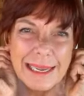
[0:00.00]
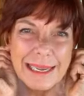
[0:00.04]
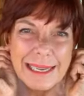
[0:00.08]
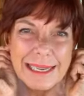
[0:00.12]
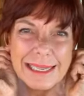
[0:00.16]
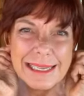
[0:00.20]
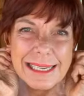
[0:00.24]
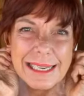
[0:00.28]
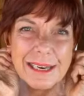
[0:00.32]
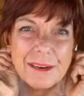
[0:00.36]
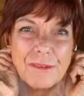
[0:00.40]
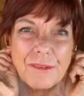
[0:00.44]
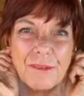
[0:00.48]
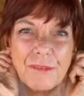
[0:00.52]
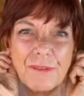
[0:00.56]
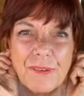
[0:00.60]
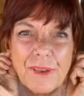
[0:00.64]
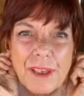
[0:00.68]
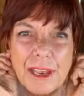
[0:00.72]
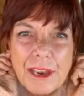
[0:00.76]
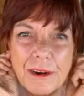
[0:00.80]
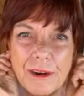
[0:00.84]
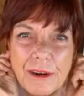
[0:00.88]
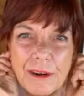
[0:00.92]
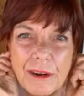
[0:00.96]
Is it
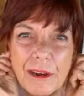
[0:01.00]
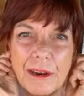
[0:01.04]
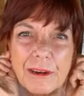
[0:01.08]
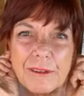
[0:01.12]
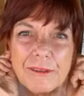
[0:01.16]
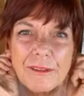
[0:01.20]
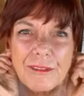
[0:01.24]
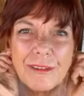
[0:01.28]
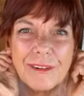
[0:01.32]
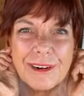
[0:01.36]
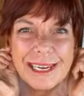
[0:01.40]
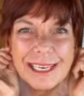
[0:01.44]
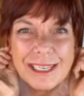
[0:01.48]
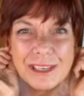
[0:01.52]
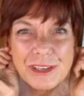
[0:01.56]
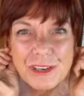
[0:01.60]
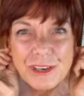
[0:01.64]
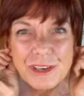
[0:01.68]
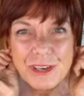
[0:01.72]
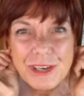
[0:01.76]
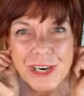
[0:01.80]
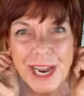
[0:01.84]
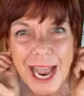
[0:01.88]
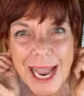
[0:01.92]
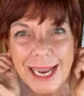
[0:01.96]
fear of
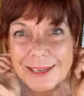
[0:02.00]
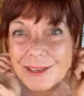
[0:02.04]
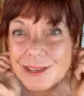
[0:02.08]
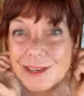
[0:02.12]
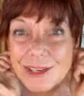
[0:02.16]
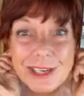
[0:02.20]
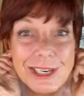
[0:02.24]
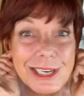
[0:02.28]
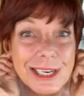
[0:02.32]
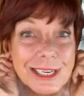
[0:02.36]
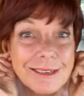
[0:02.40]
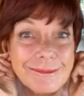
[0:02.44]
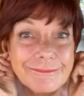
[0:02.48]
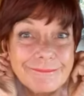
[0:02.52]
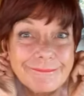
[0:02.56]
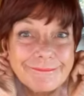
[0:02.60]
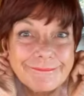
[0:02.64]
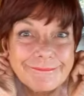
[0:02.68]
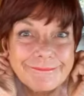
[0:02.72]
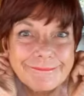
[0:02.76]
rejection?